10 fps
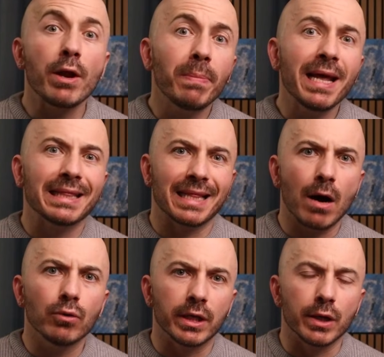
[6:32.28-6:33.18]
you play
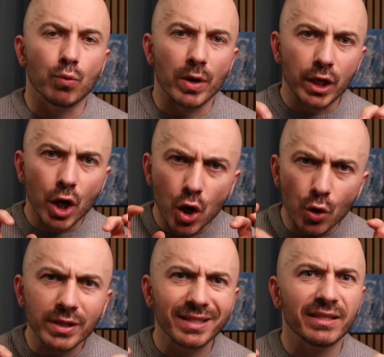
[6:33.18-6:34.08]
loudly with
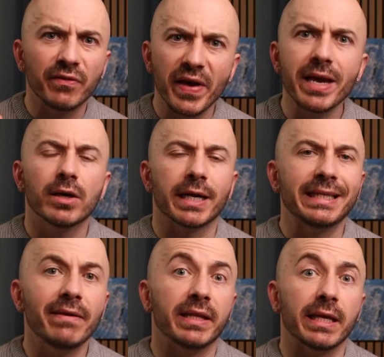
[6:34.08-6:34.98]
constant finger
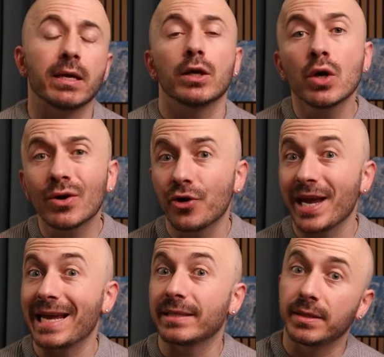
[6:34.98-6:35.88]
activity, you
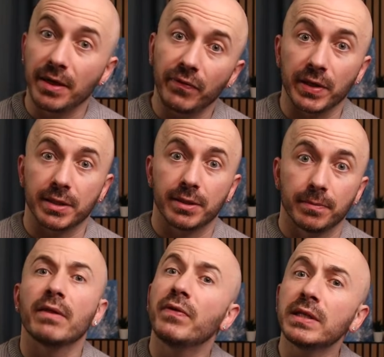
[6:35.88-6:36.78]
create stiffness.
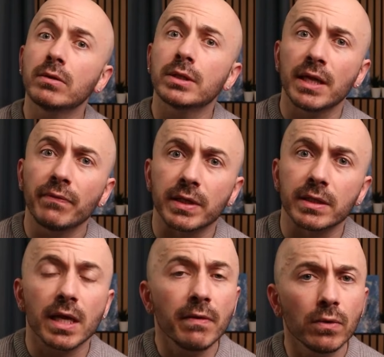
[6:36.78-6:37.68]
And physical
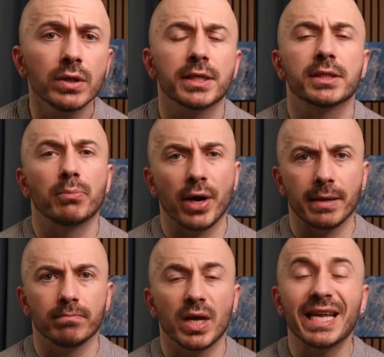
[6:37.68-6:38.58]
stiffness influences the brain.